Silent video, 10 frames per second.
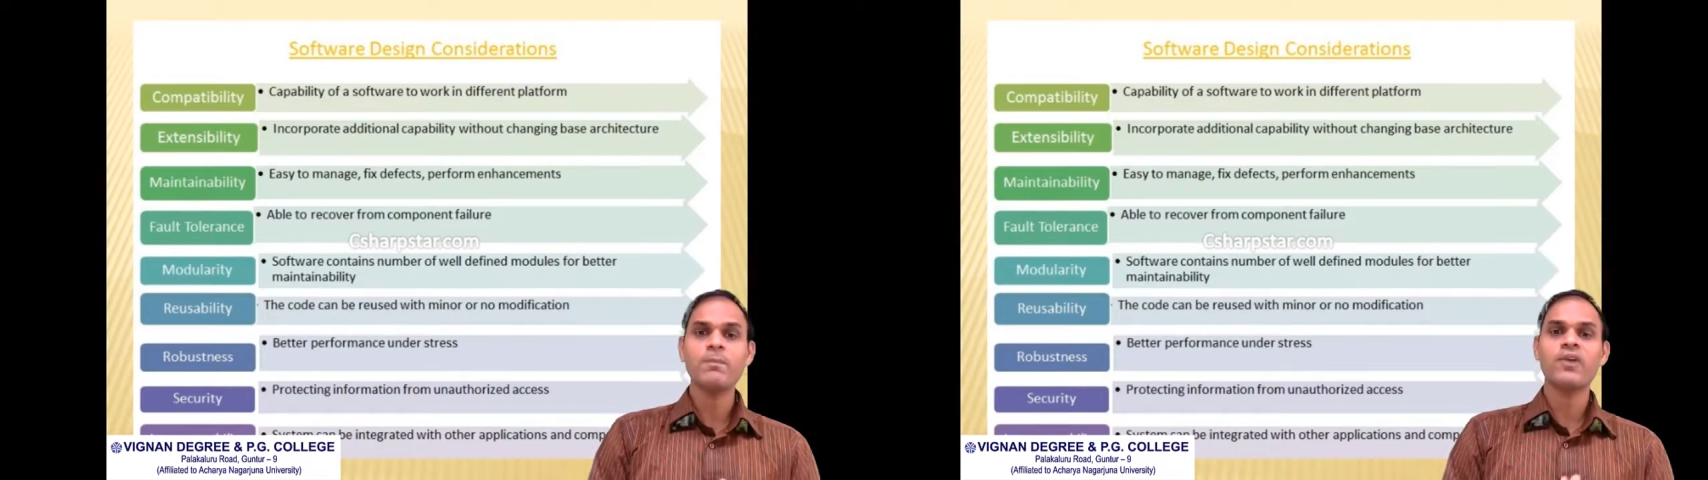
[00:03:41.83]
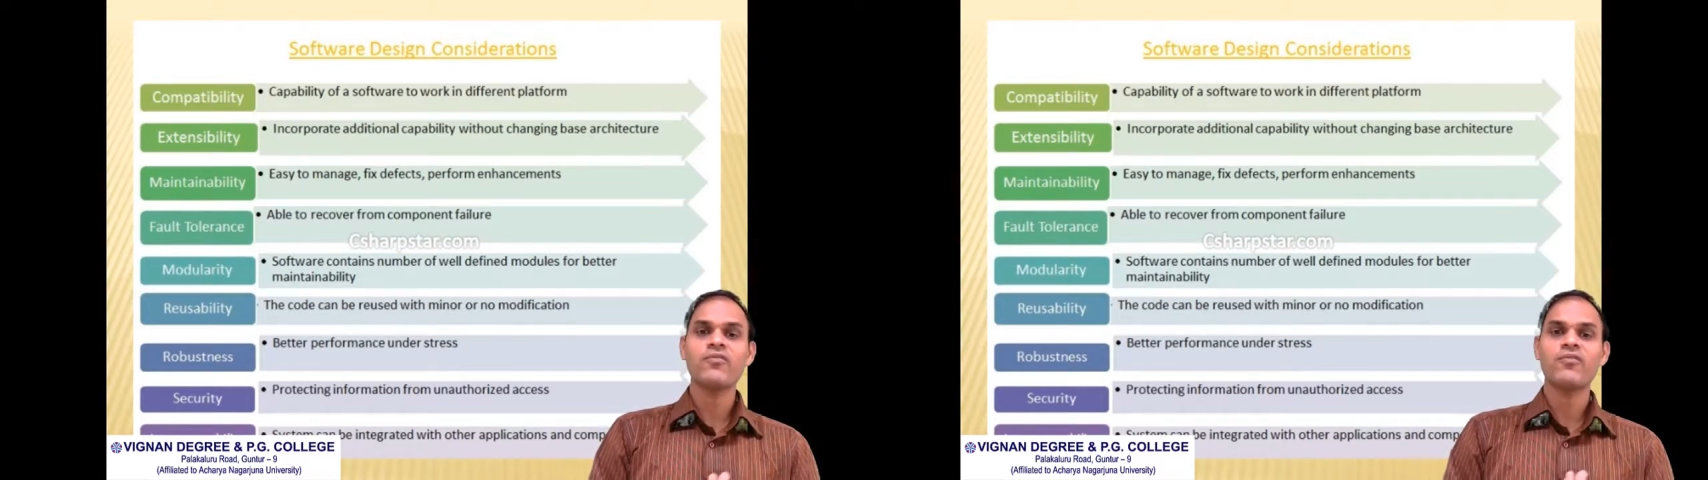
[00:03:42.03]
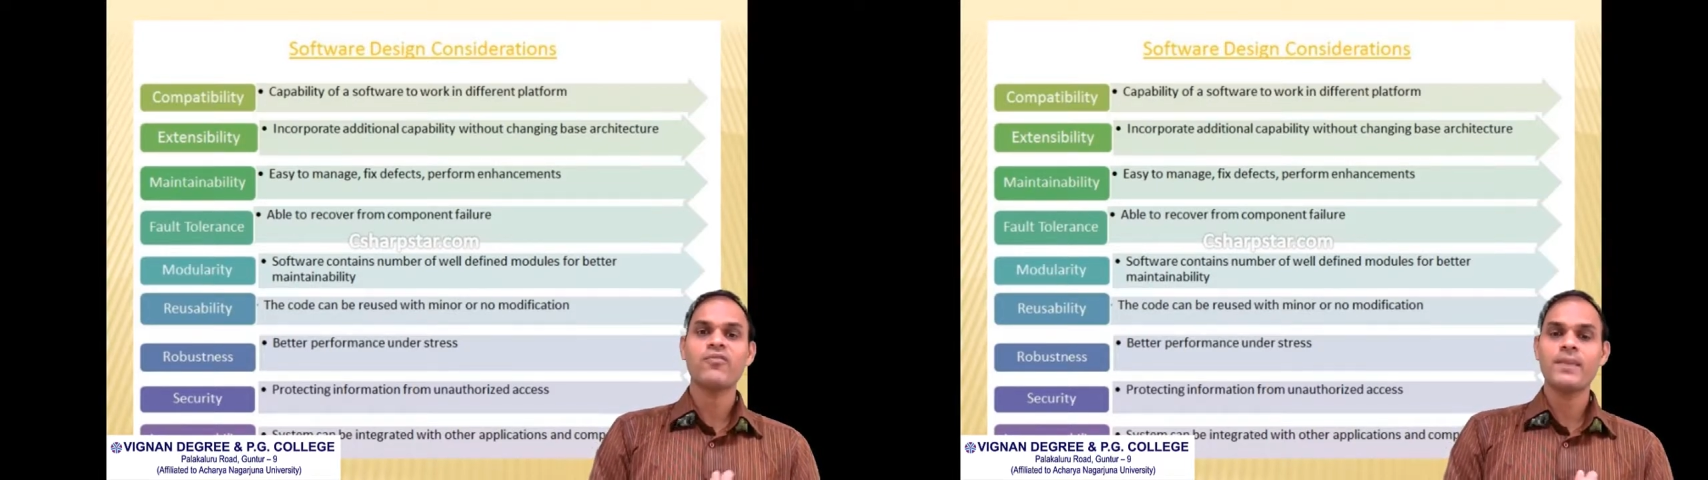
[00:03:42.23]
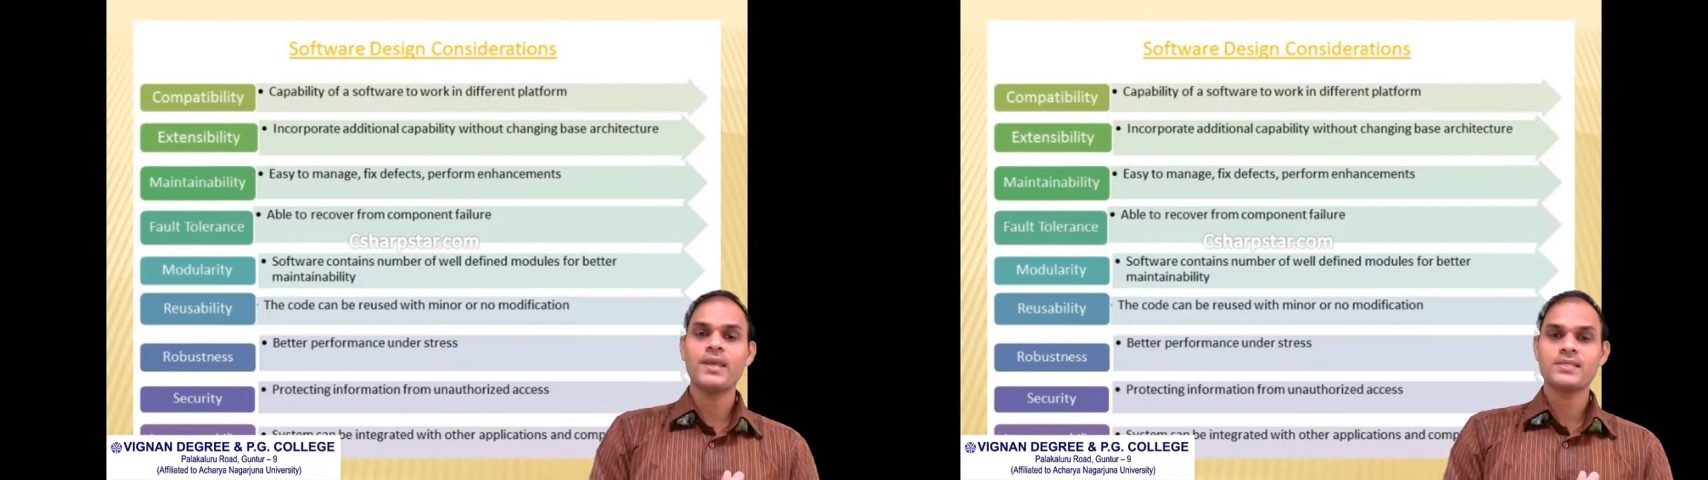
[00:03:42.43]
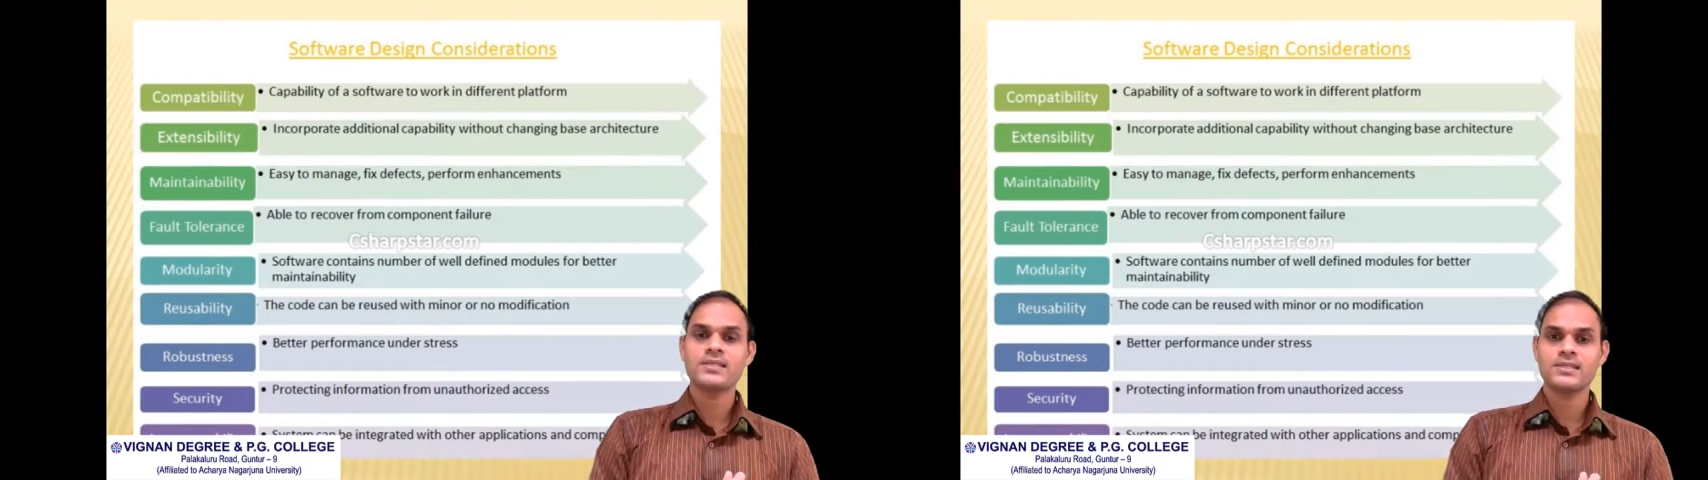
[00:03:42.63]

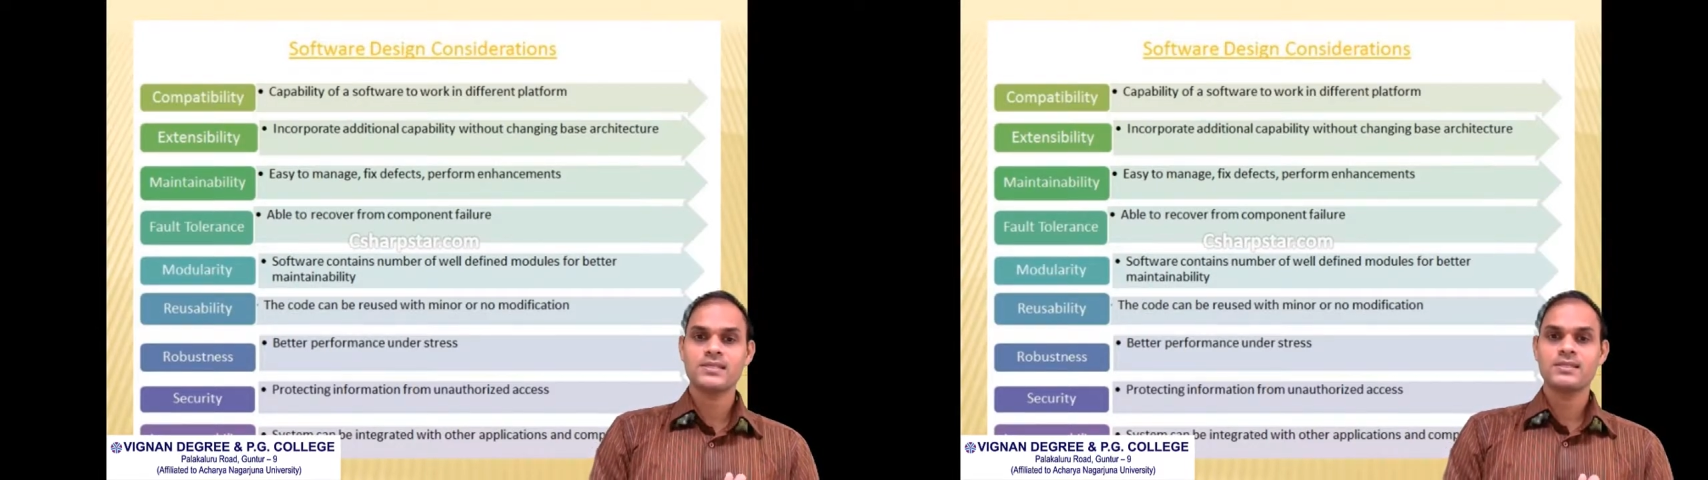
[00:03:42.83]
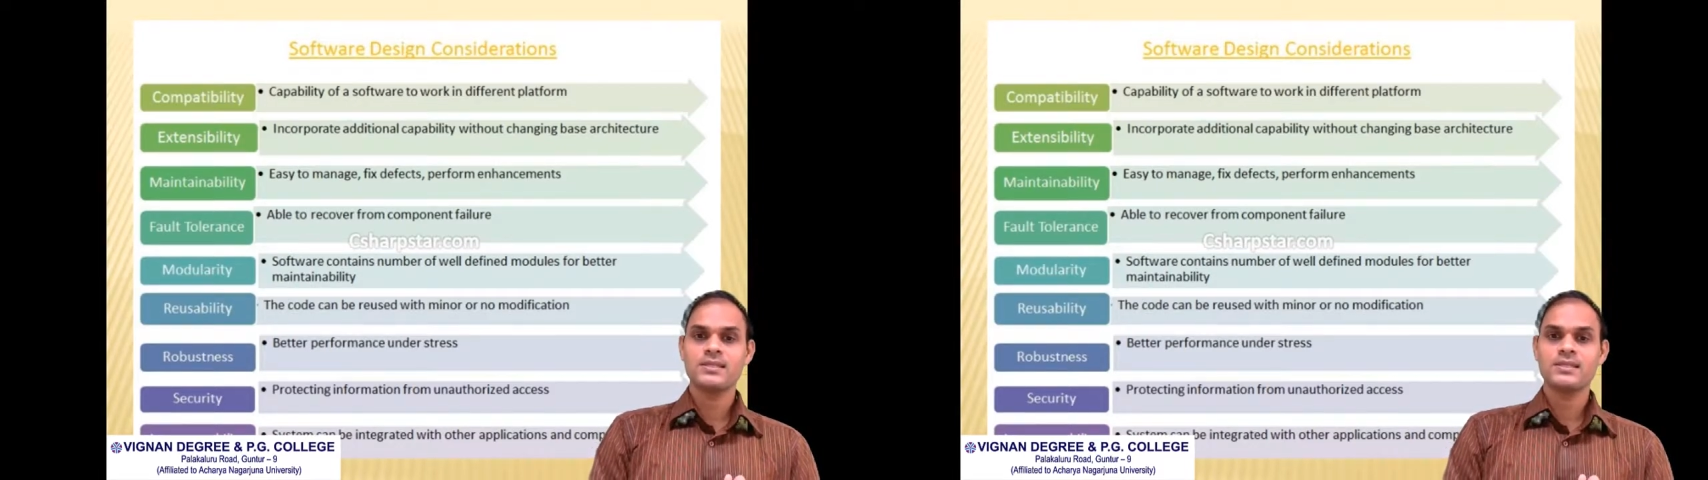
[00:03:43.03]
performance